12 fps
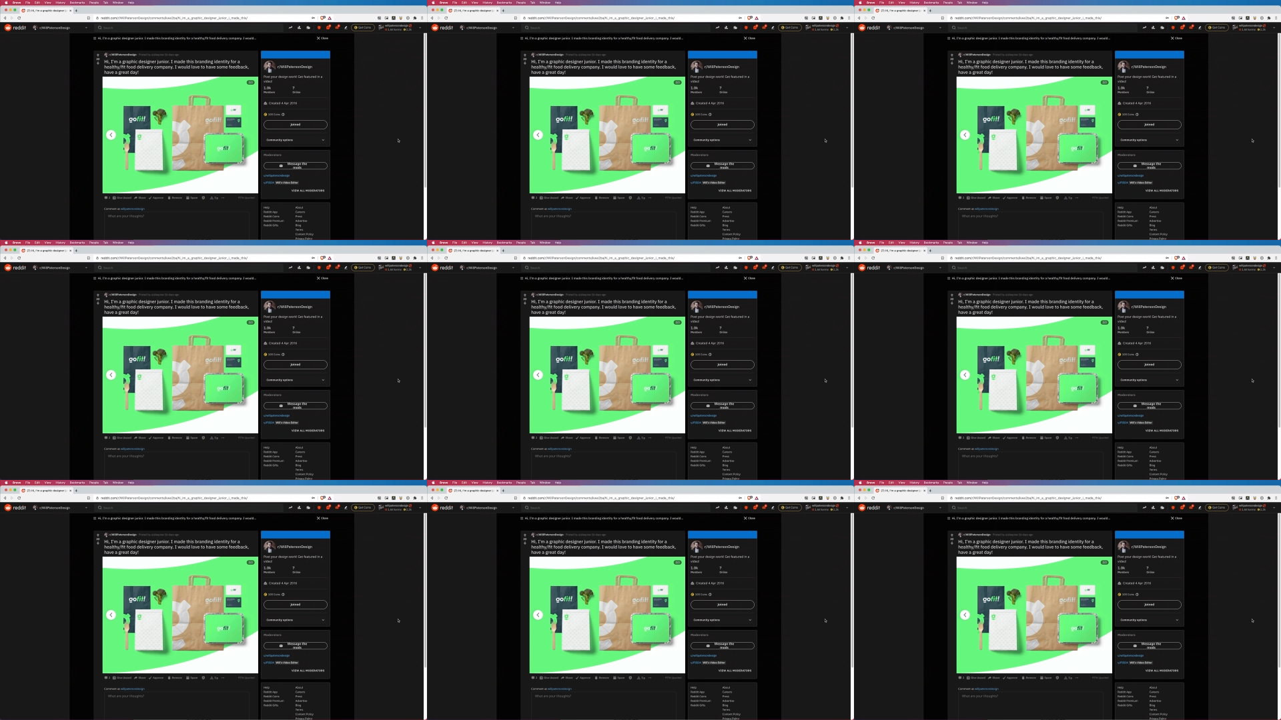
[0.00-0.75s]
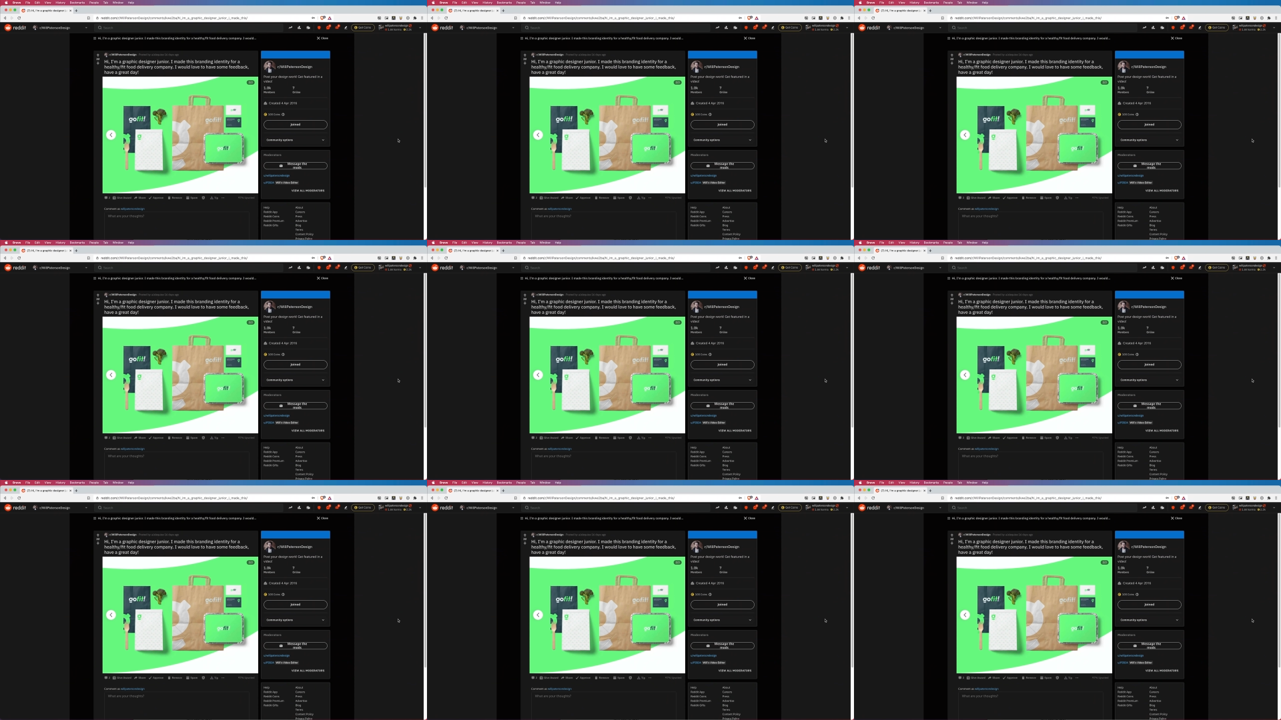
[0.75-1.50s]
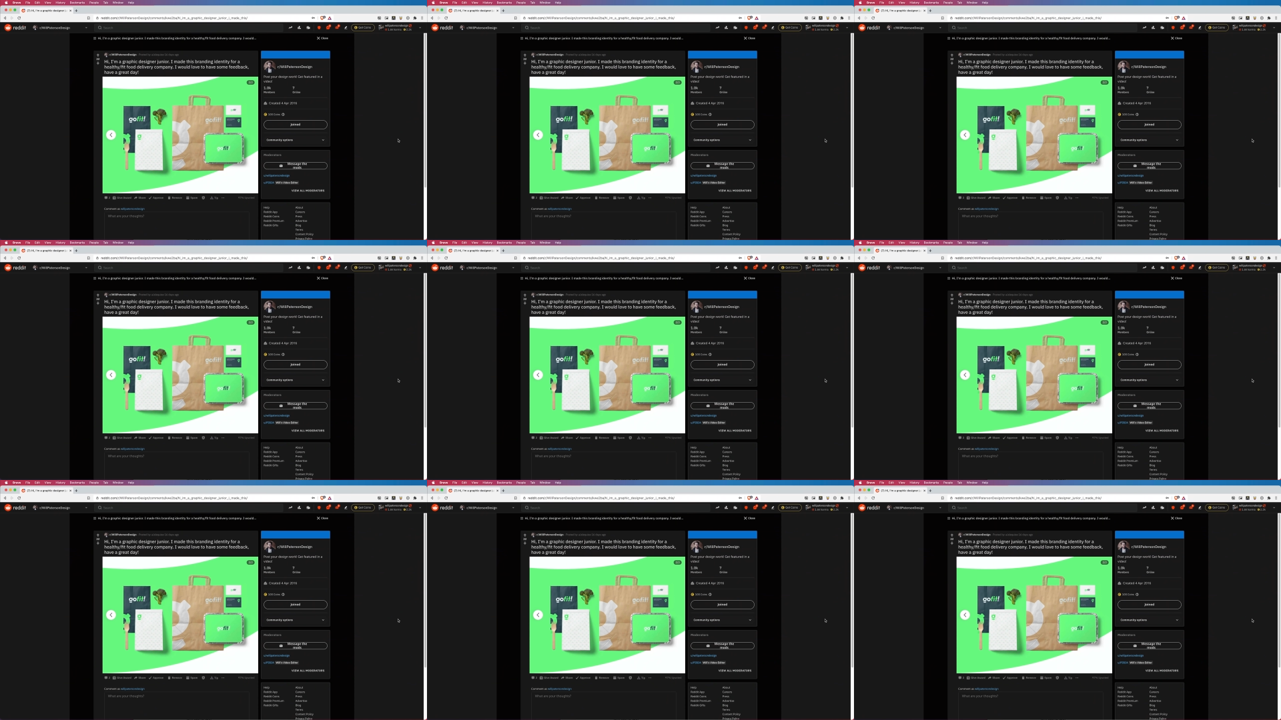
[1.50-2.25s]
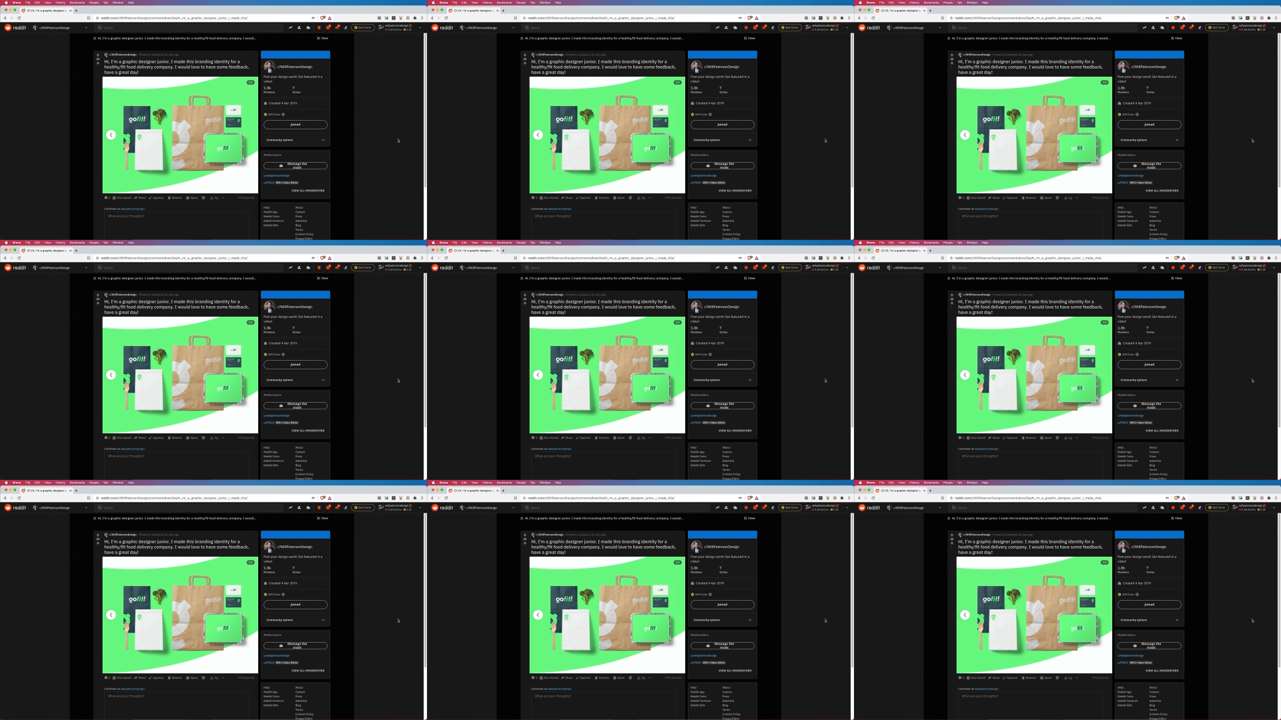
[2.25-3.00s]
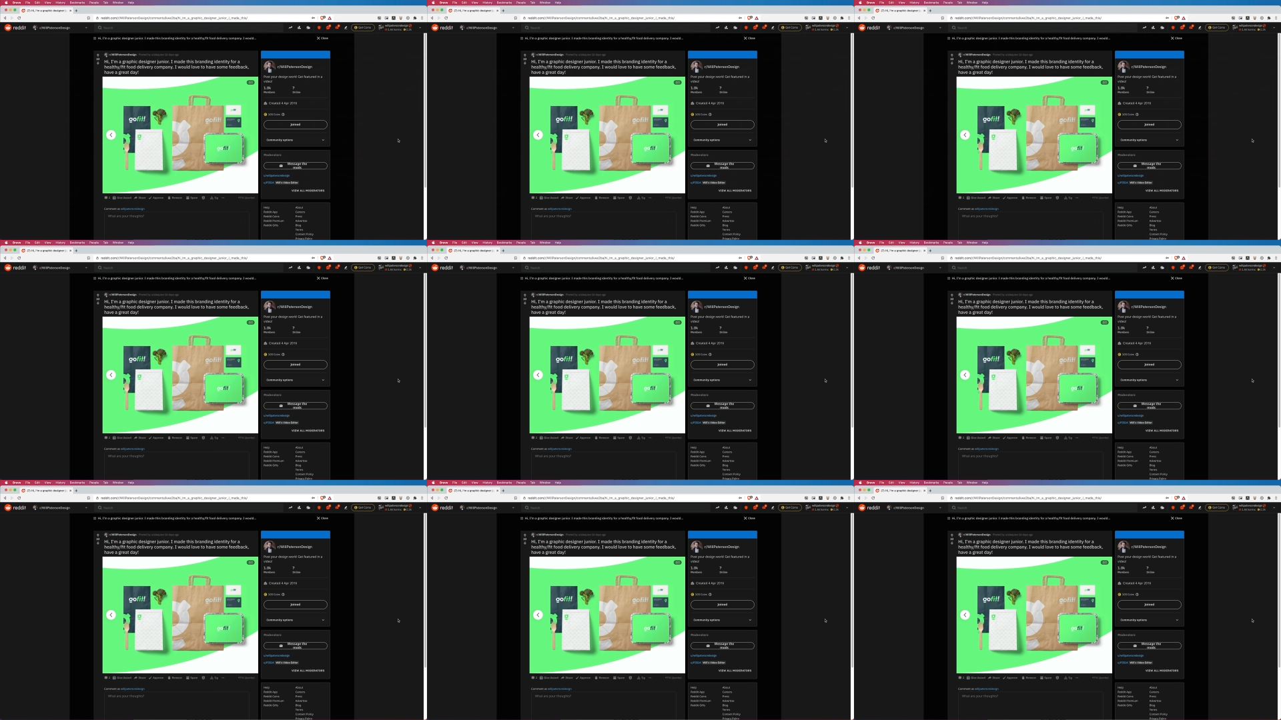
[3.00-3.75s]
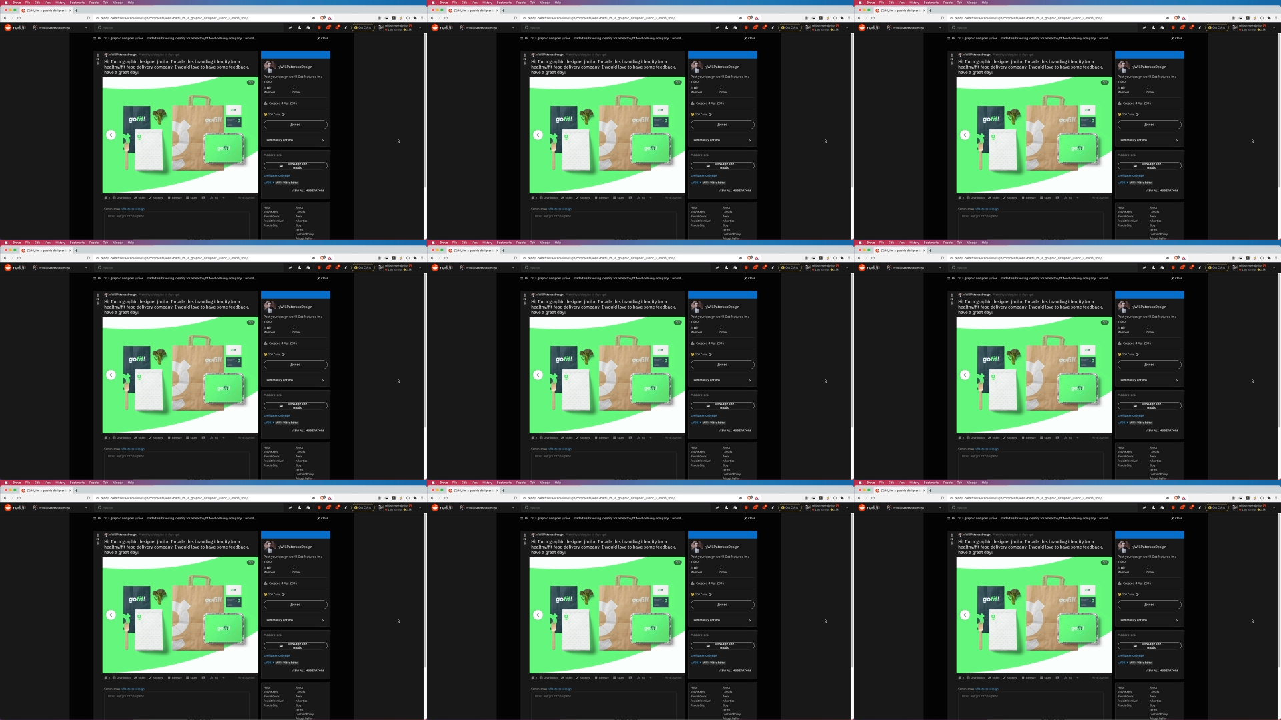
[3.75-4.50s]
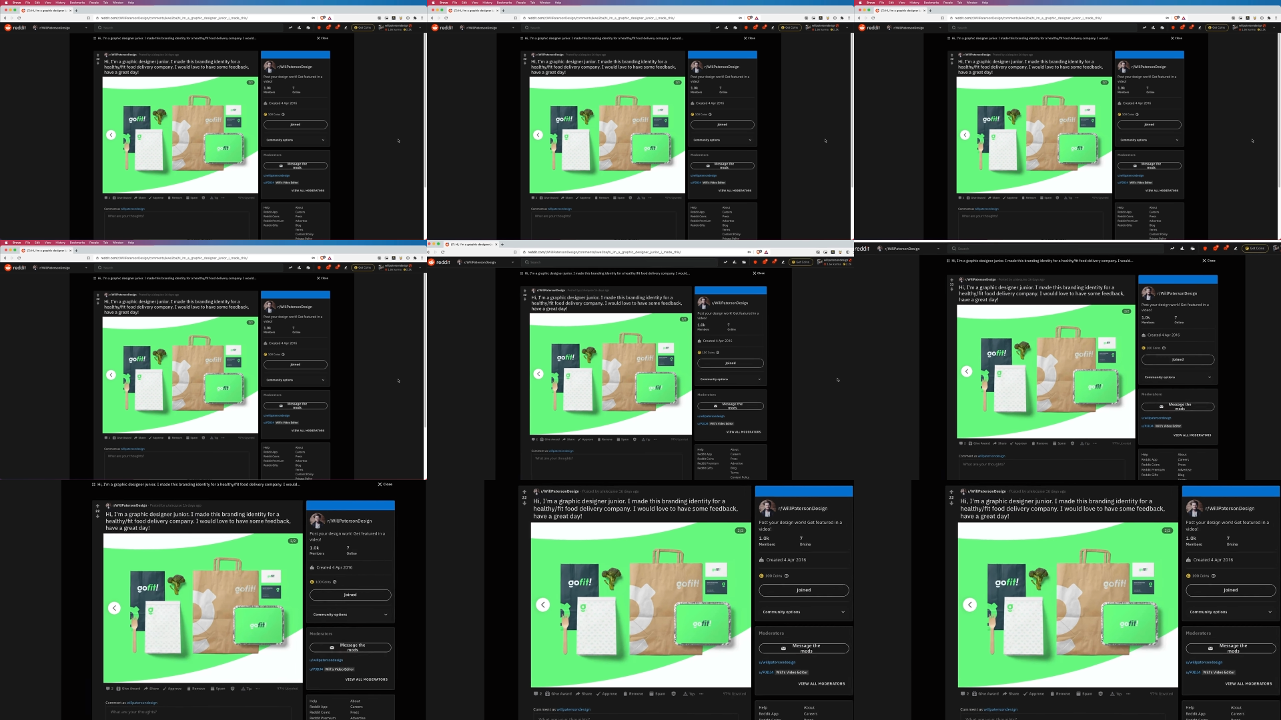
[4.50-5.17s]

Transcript: [unreadable: no face in view]